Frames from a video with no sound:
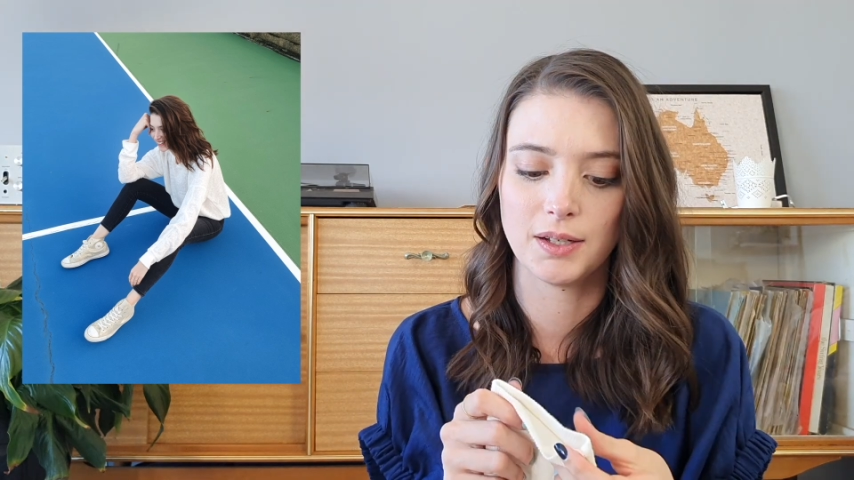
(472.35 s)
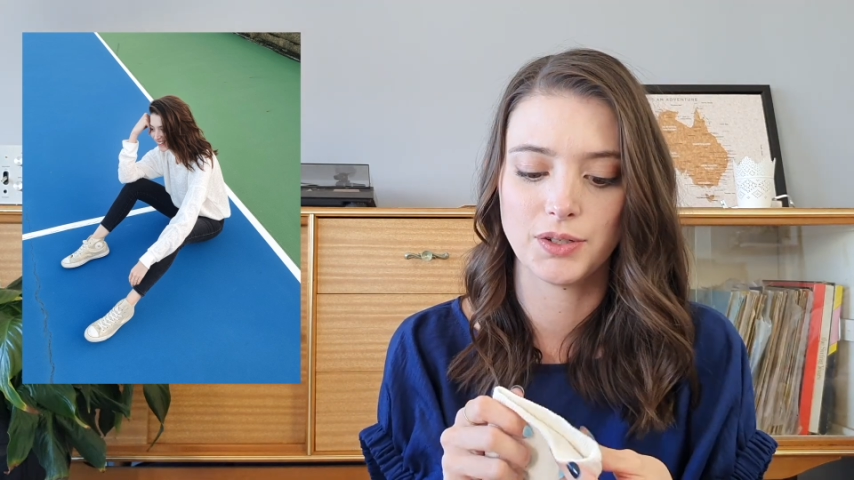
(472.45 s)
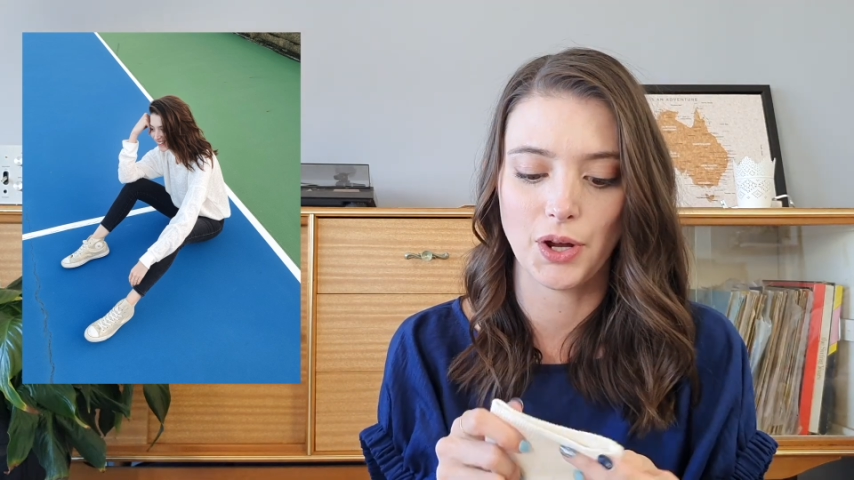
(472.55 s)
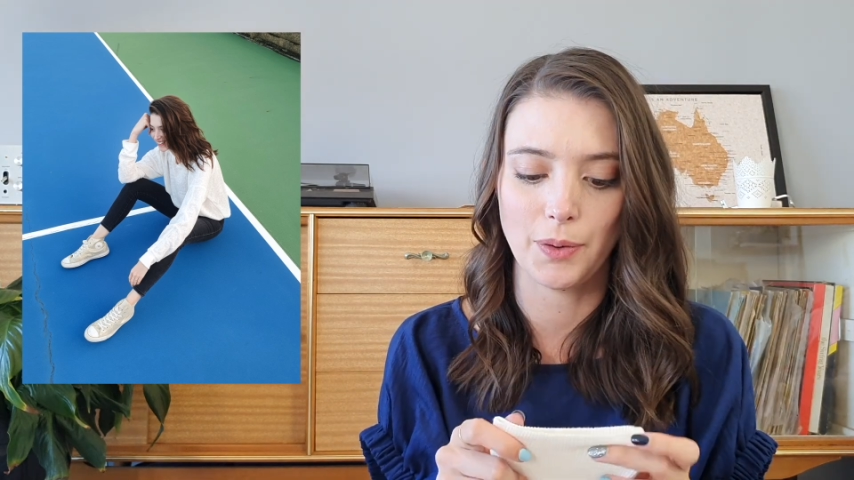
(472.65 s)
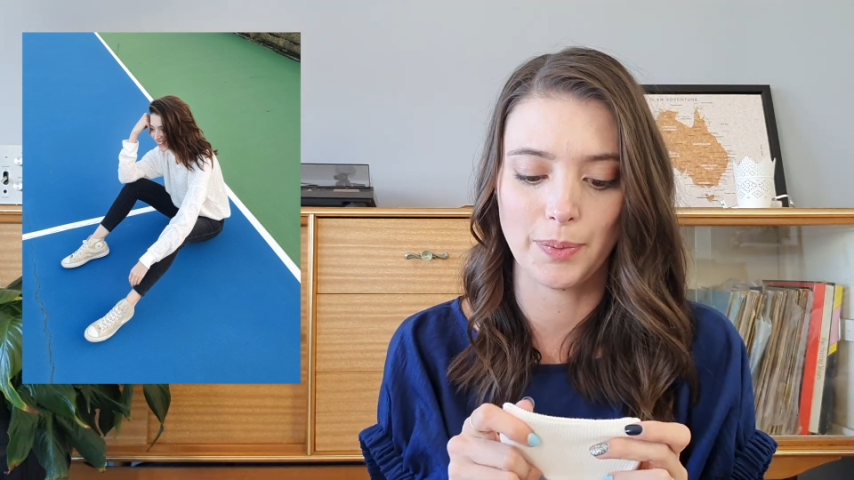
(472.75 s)

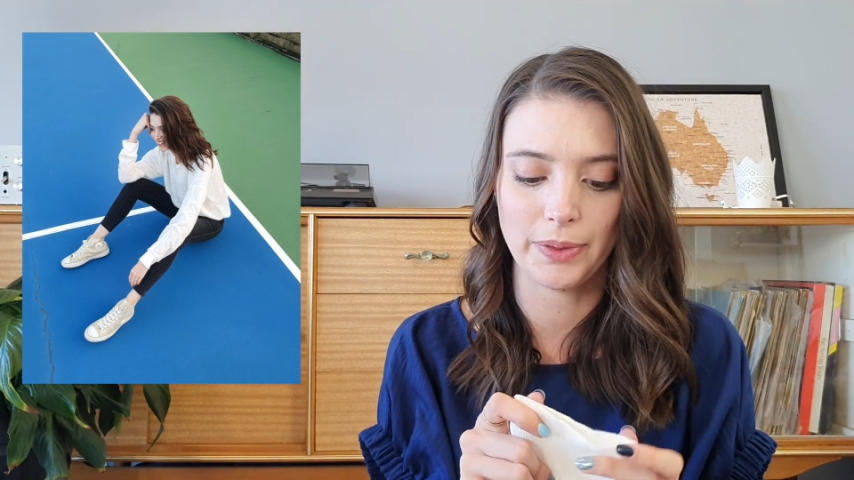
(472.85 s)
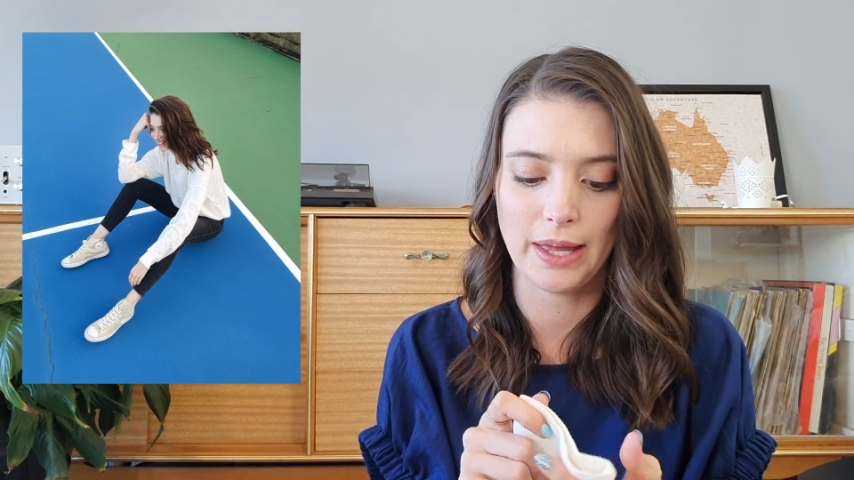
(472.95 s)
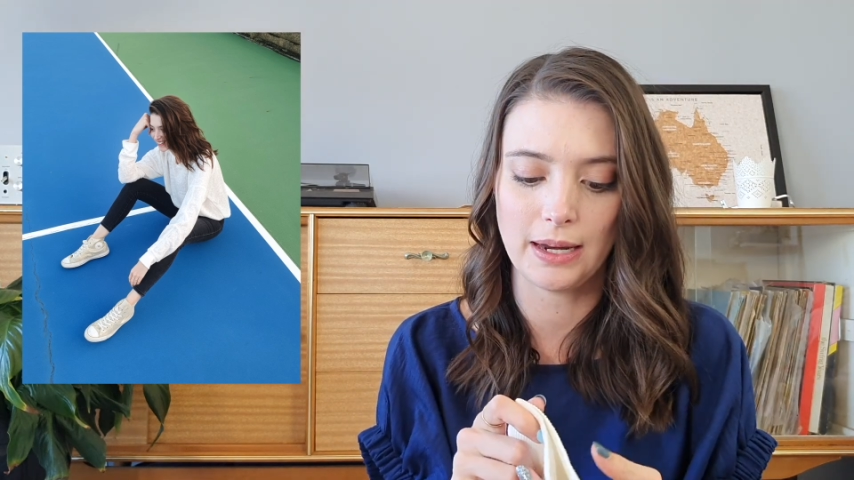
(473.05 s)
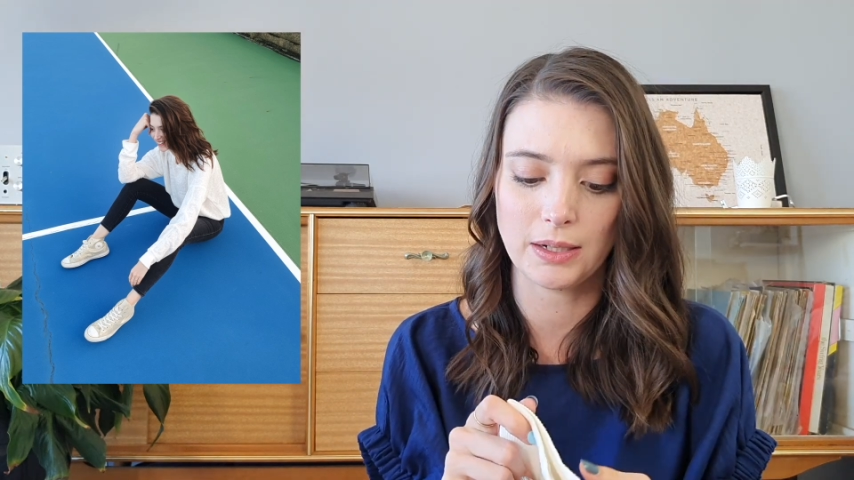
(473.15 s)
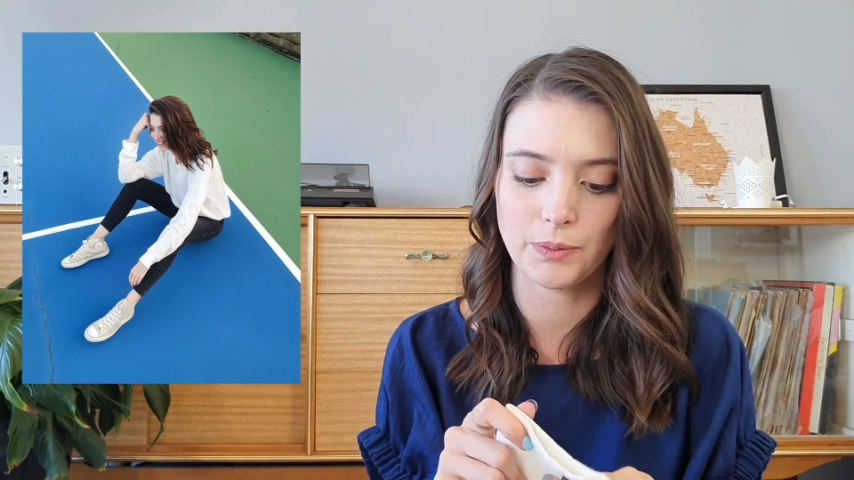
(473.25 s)
top
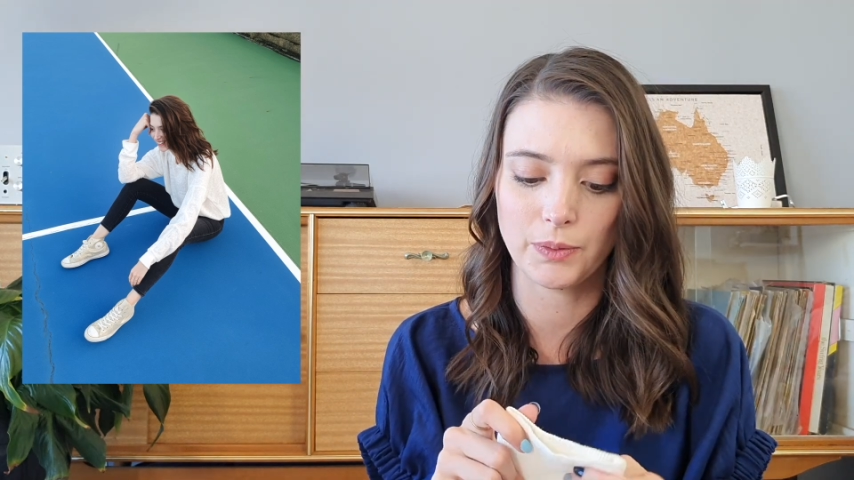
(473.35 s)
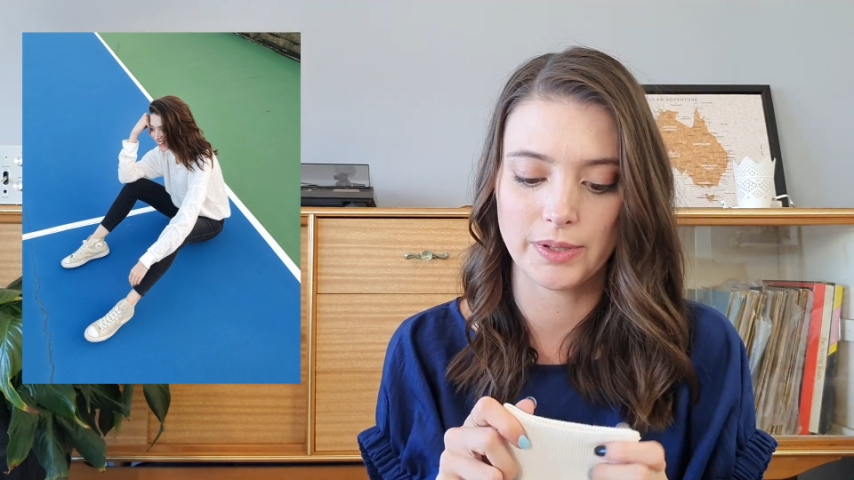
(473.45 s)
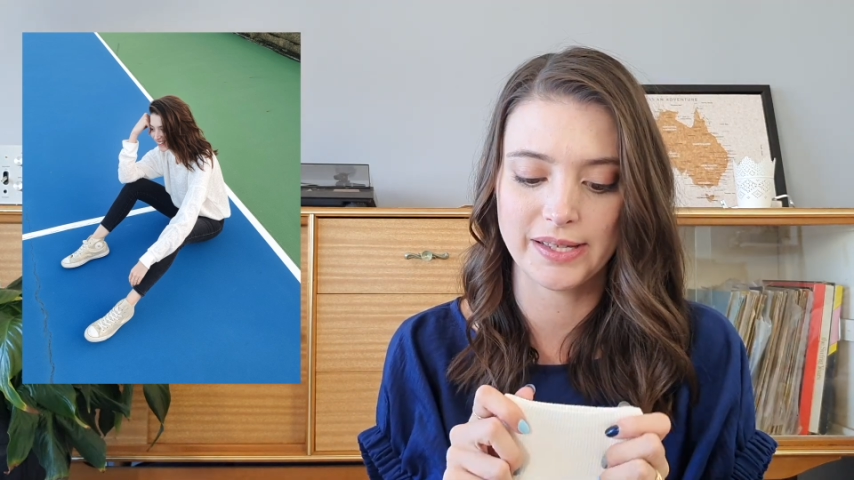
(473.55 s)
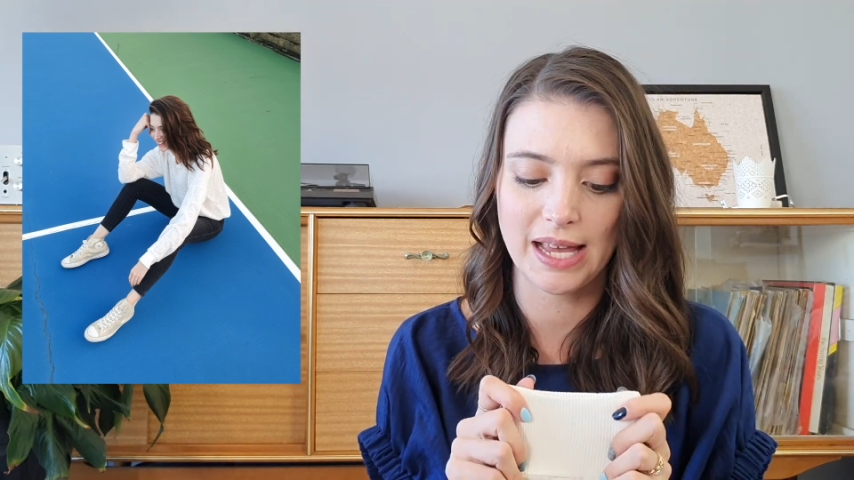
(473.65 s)
that was